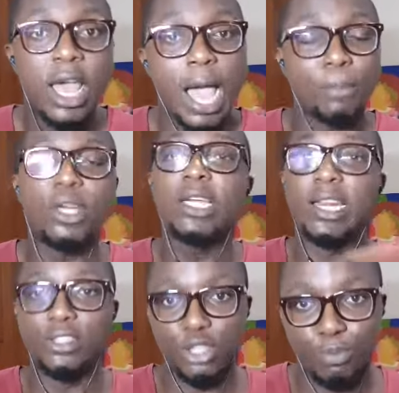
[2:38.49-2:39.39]
I'm going to get
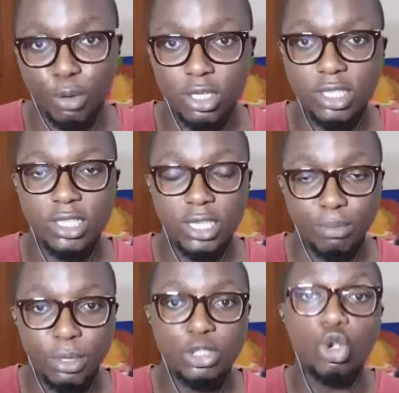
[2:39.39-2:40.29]
into the politics in a
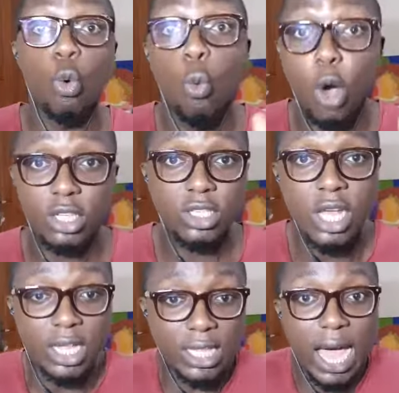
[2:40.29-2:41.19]
bit. So
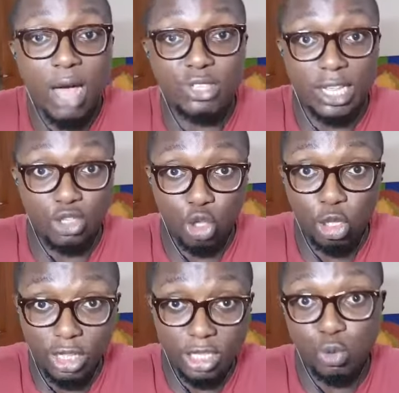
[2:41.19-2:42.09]
once the House has
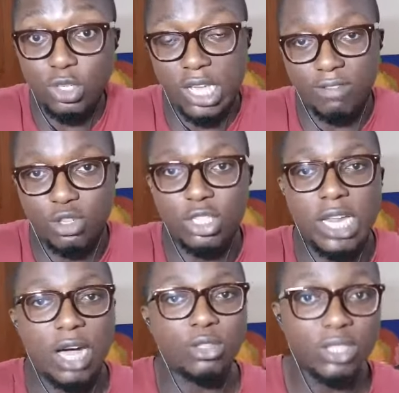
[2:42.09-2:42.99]
done this, which they have done
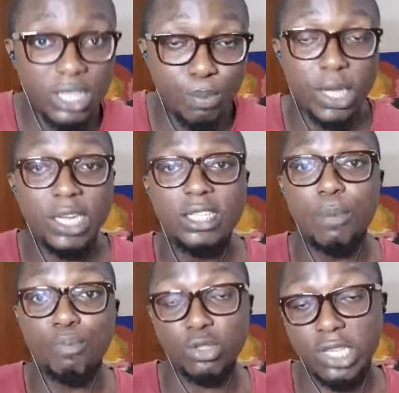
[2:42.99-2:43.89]
now, typically the
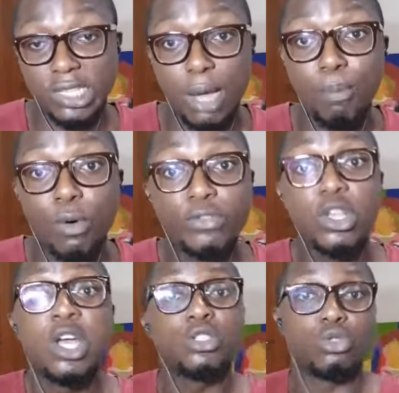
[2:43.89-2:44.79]
process then moves
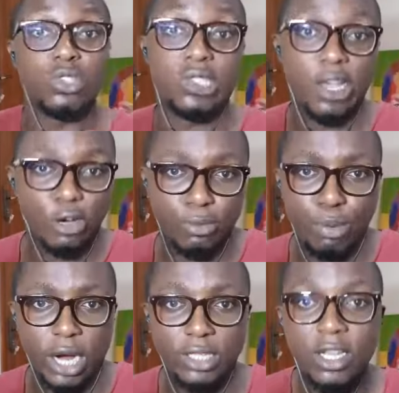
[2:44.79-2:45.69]
to the second
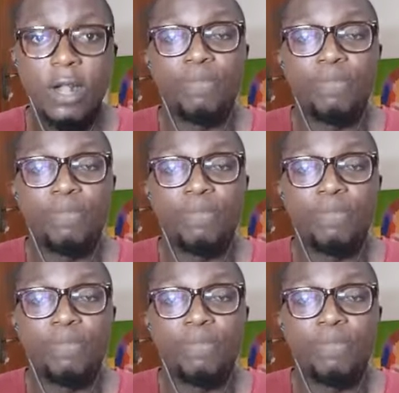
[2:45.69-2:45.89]
part.